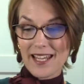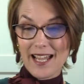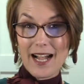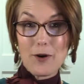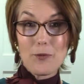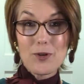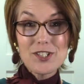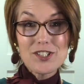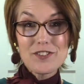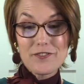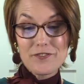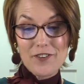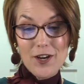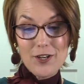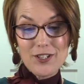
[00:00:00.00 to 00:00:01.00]
want to
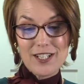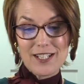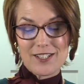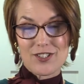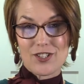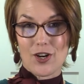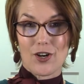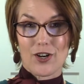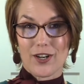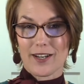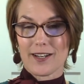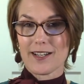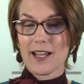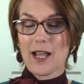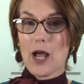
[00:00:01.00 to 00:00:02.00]
focus
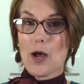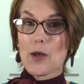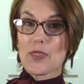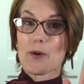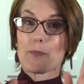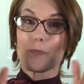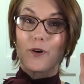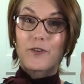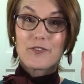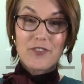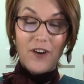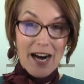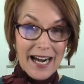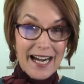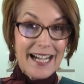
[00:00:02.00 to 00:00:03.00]
on the
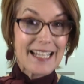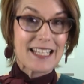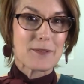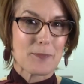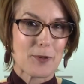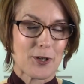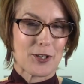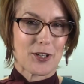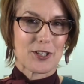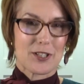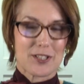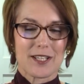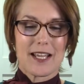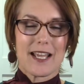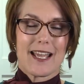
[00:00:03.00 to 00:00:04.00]
provide
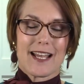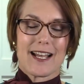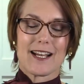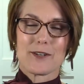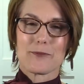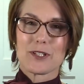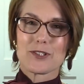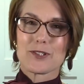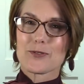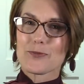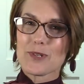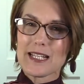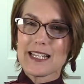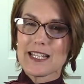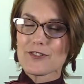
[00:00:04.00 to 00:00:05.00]
part, which was
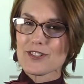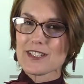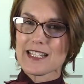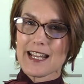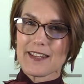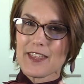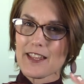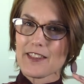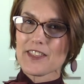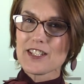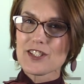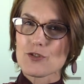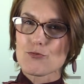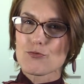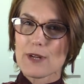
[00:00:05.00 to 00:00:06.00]
really interesting. I think
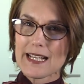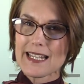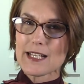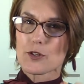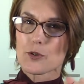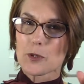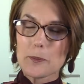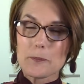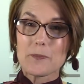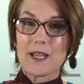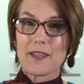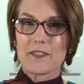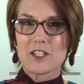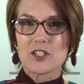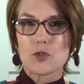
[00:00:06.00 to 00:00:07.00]
this really gripped me,
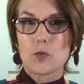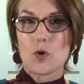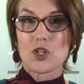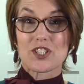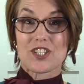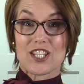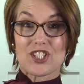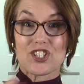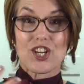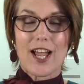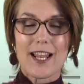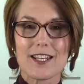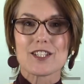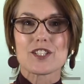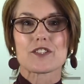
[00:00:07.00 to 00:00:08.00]
and this was the
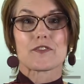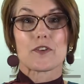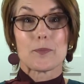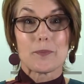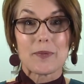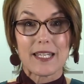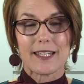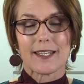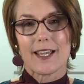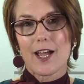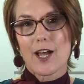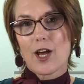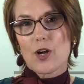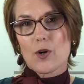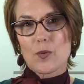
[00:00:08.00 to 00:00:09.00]
challenge for me,
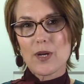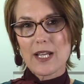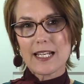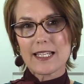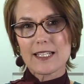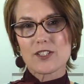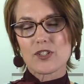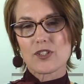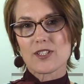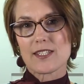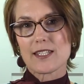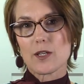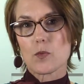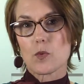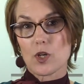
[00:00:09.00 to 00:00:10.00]
really, to
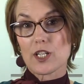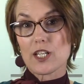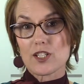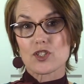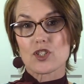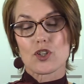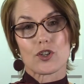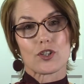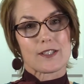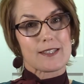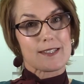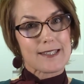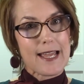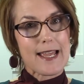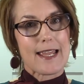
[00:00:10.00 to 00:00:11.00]
see what is God
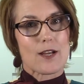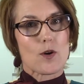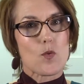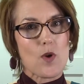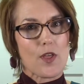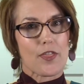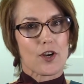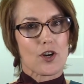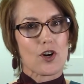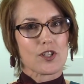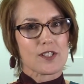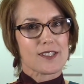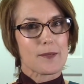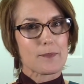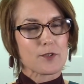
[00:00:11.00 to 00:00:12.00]
saying with the
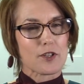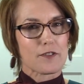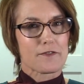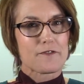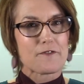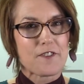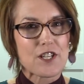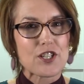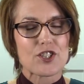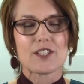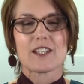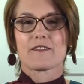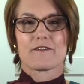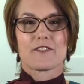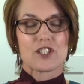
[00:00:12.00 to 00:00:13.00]
concept of vision
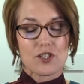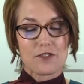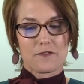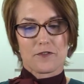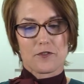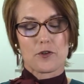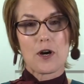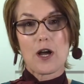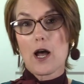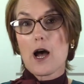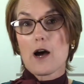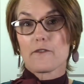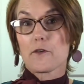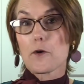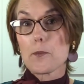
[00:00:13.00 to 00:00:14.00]
and vision for
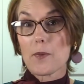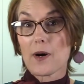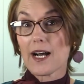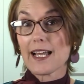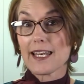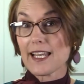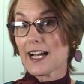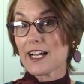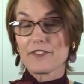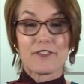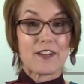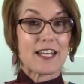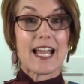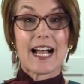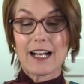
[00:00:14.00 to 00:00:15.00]
my life
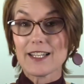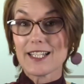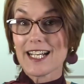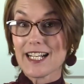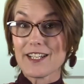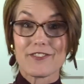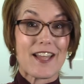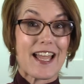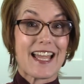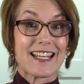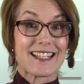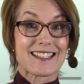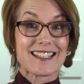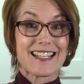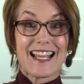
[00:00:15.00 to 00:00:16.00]
and our life
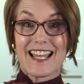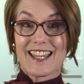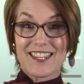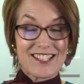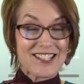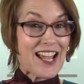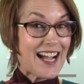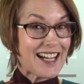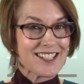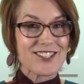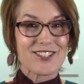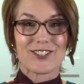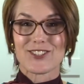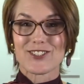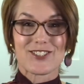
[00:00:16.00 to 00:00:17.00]
and this
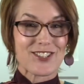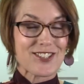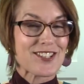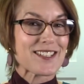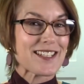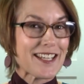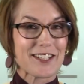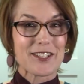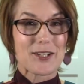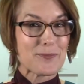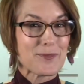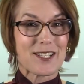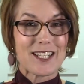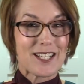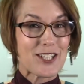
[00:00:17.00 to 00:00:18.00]
household, Doxa Day
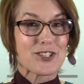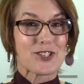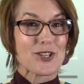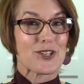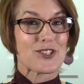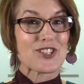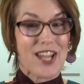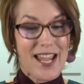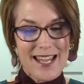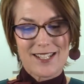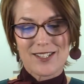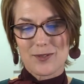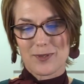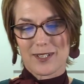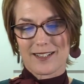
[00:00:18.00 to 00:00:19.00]
Community Church
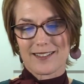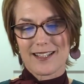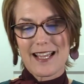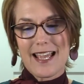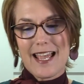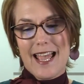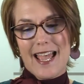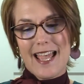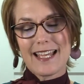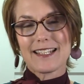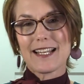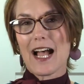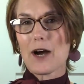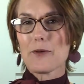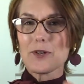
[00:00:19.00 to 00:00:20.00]
as well.
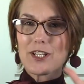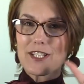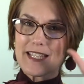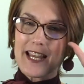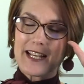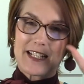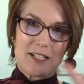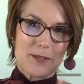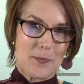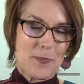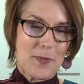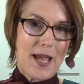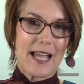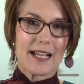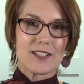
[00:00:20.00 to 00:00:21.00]
And I want to take us
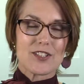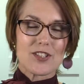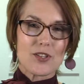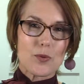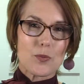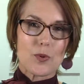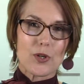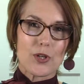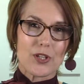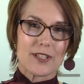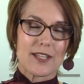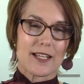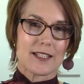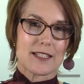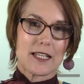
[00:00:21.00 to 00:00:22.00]
back to the word
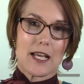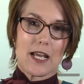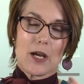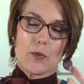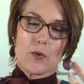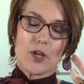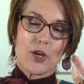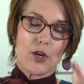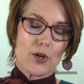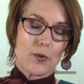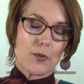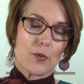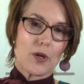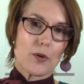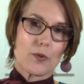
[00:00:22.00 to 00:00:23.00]
that we
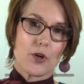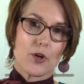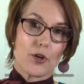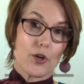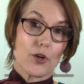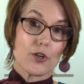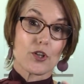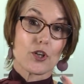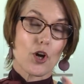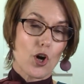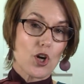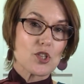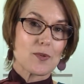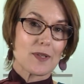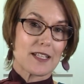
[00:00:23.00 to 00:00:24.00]
heard
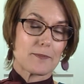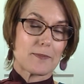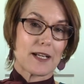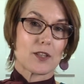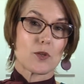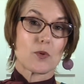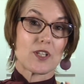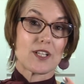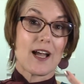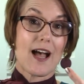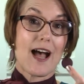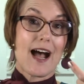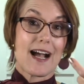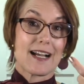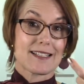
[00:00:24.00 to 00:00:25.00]
last week about, the word
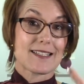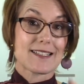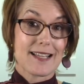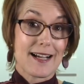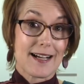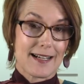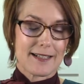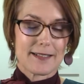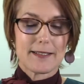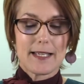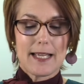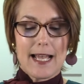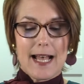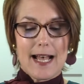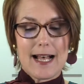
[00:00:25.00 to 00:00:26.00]
hasar,
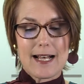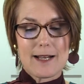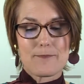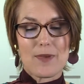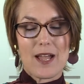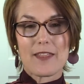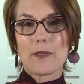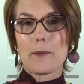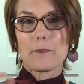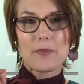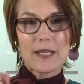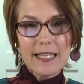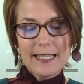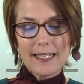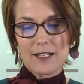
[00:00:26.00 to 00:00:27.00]
and the
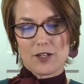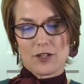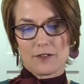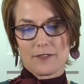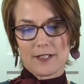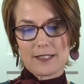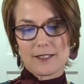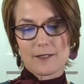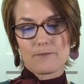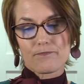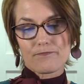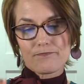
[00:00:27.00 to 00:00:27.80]
meaning of it.